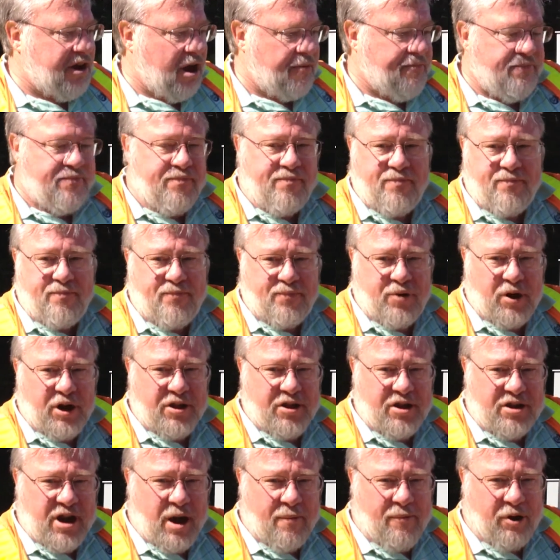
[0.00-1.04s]
I put
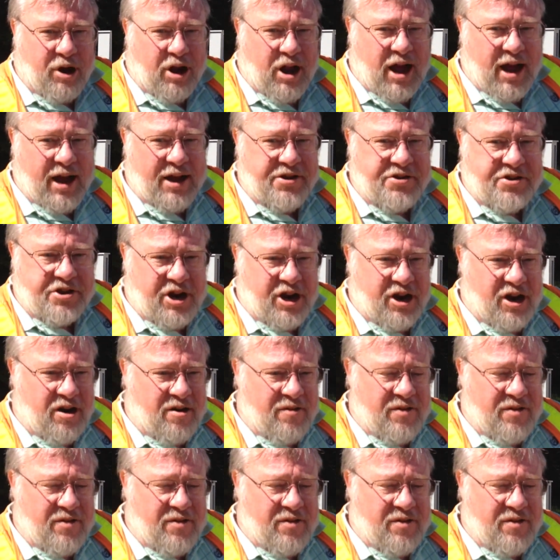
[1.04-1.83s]
in the double lines here,